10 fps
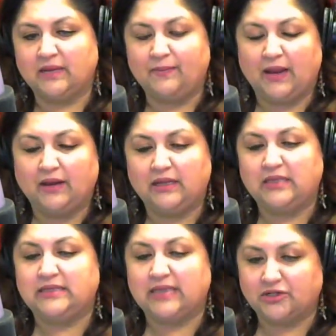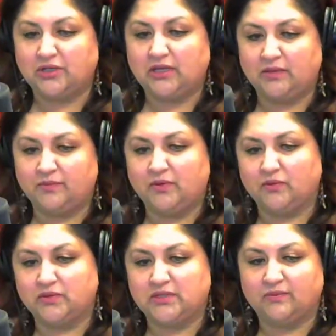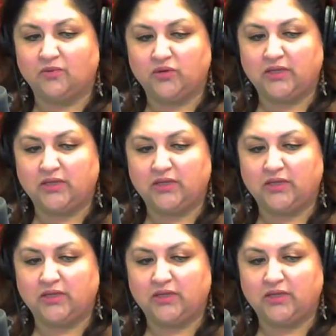apparently sexually abused more